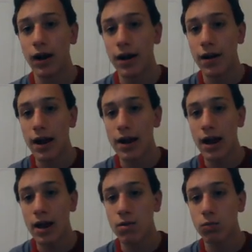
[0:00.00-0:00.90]
All right,
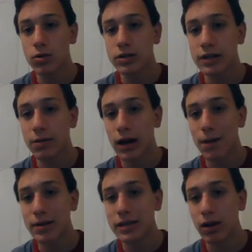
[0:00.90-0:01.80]
and then we'll see
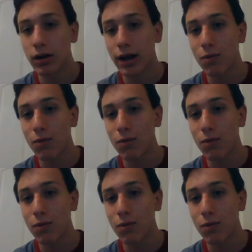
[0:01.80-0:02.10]
what happens here.